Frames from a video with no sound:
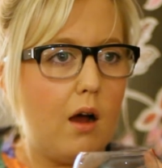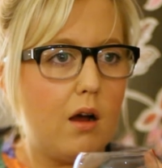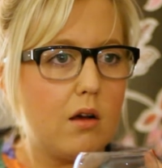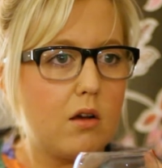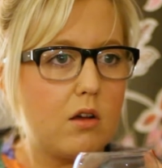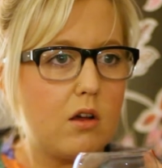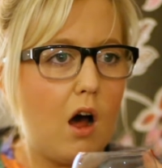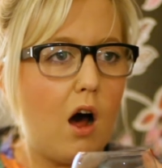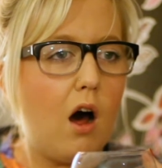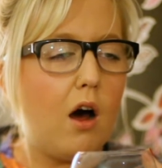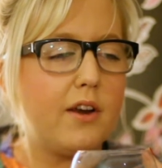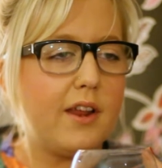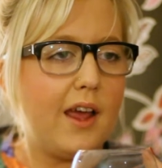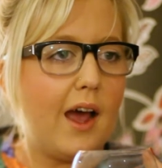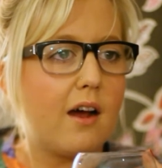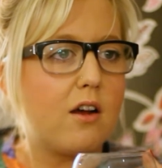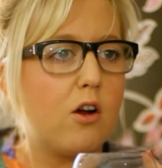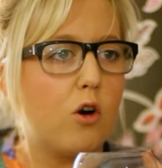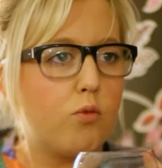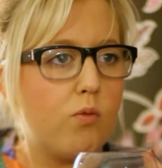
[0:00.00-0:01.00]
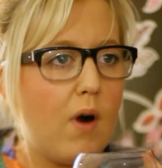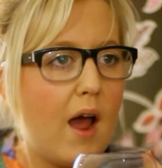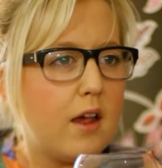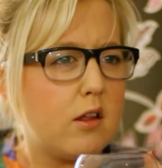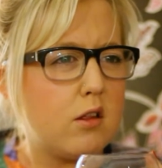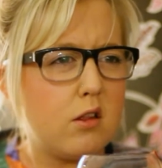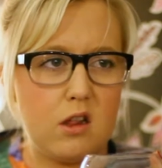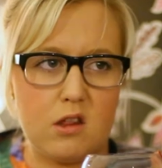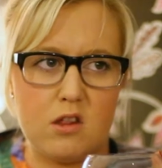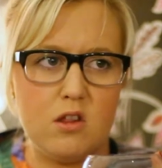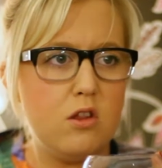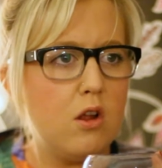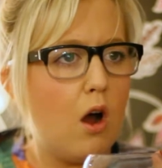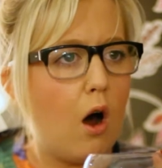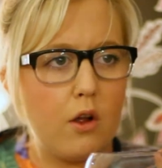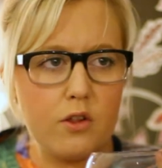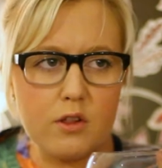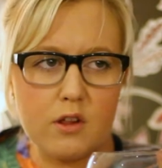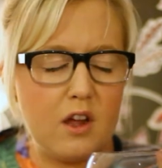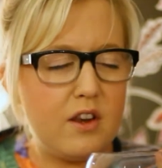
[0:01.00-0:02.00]
Cardiac arrest is
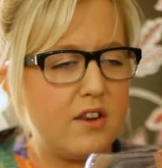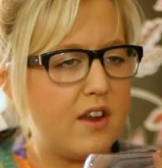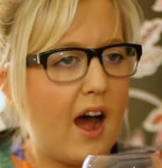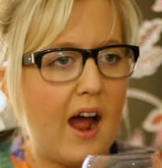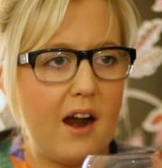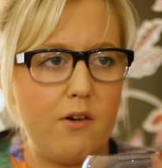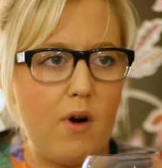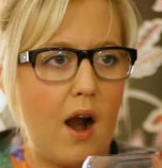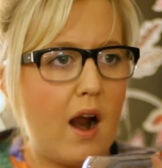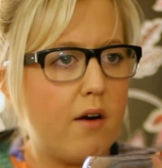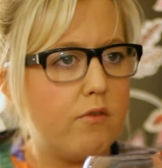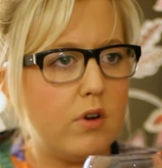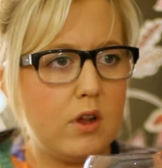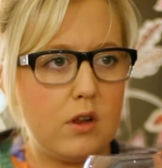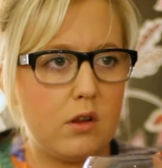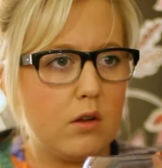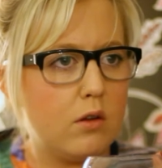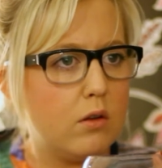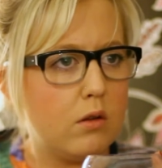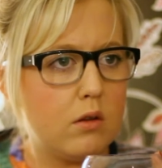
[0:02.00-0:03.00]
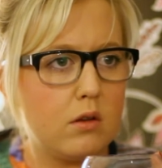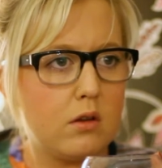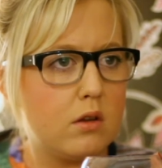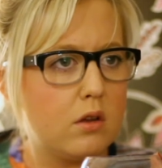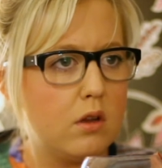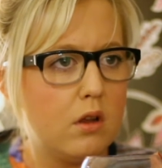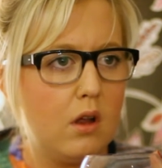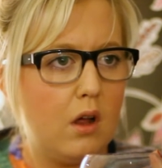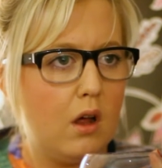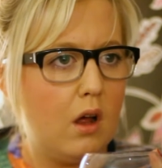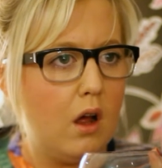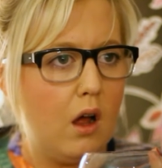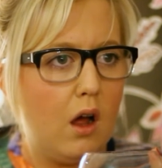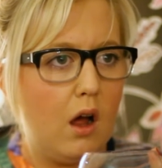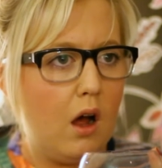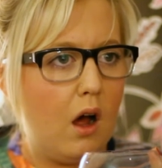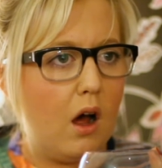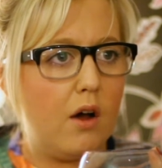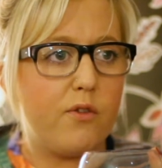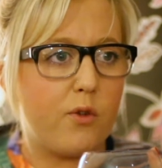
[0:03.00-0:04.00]
not a direct result
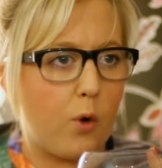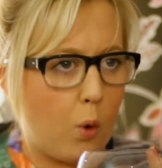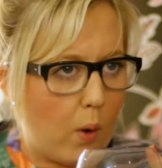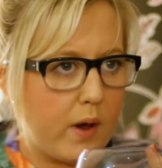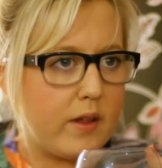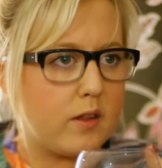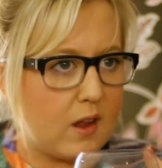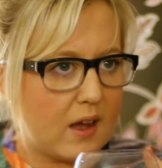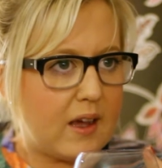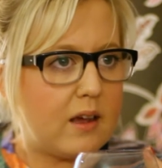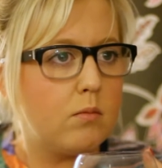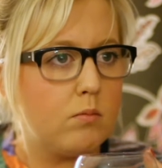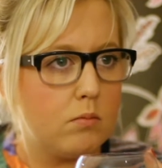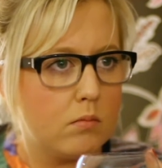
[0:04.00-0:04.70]
of quizzing.